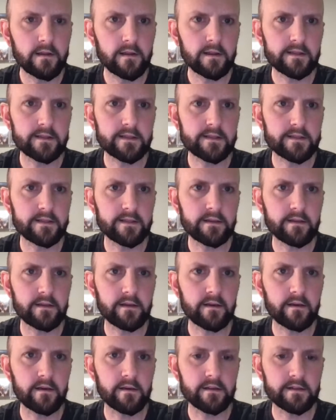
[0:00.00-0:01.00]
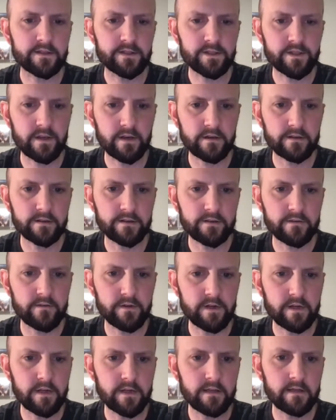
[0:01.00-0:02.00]
Let's see here. Let's share
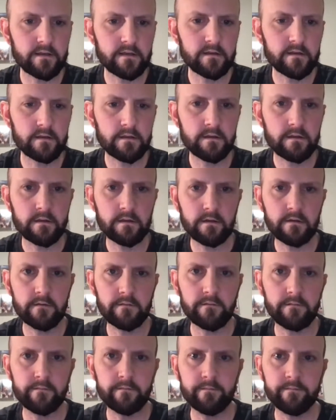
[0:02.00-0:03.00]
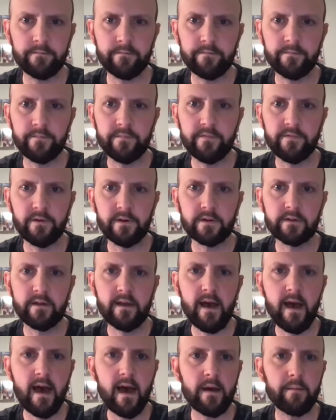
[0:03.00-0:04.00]
screen for a
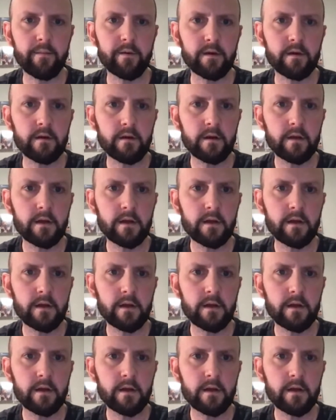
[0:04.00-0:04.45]
tab.